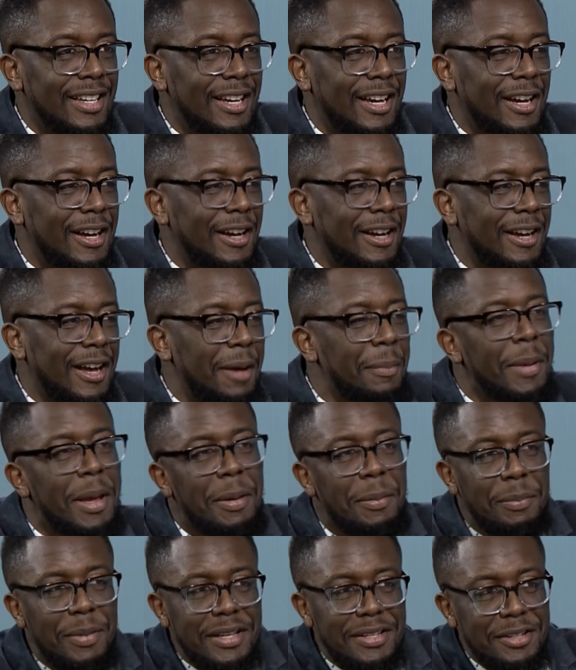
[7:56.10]
I
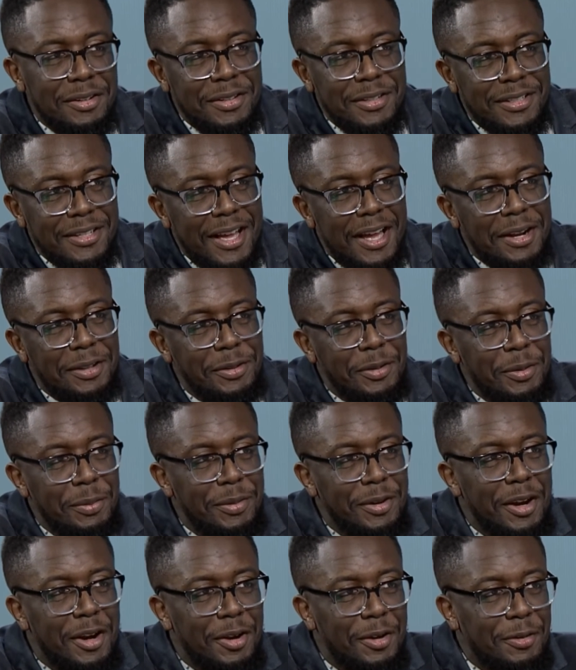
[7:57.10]
make beats on the side a little
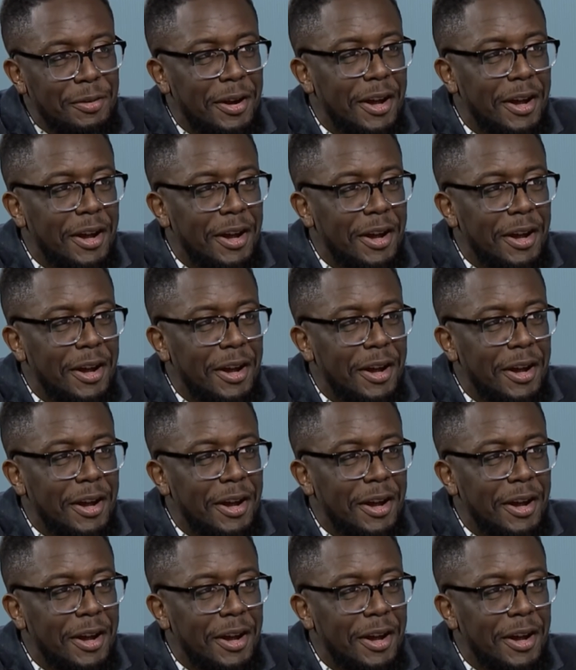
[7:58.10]
bit on GarageBand.